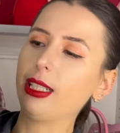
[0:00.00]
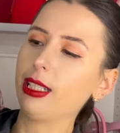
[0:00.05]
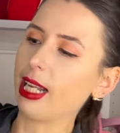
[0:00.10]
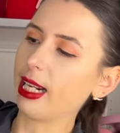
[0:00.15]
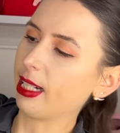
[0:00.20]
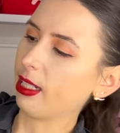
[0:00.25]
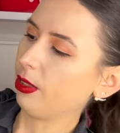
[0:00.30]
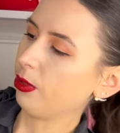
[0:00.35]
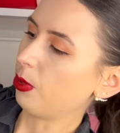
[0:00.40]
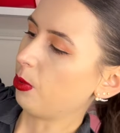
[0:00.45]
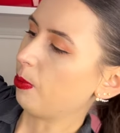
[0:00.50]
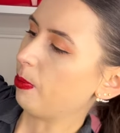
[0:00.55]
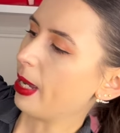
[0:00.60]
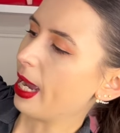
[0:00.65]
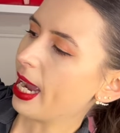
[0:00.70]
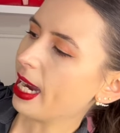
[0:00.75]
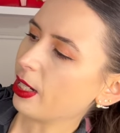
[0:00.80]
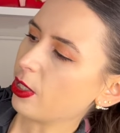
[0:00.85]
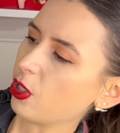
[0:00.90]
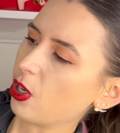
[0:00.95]
like a little
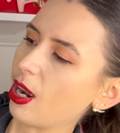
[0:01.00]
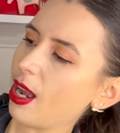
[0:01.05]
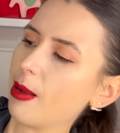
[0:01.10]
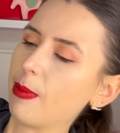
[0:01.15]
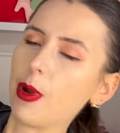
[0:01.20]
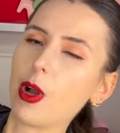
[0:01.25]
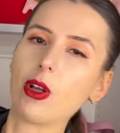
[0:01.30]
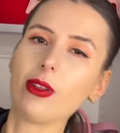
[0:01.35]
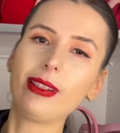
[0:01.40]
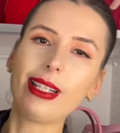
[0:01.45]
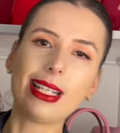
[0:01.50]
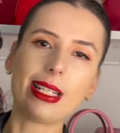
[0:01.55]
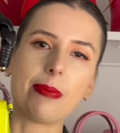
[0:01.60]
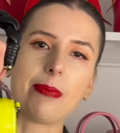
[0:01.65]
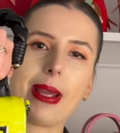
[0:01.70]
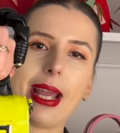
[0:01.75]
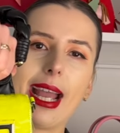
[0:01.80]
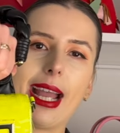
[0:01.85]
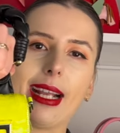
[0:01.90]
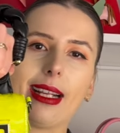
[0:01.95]
bag charm on this
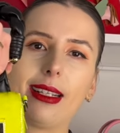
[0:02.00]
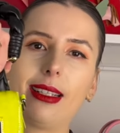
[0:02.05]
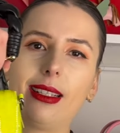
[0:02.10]
bag.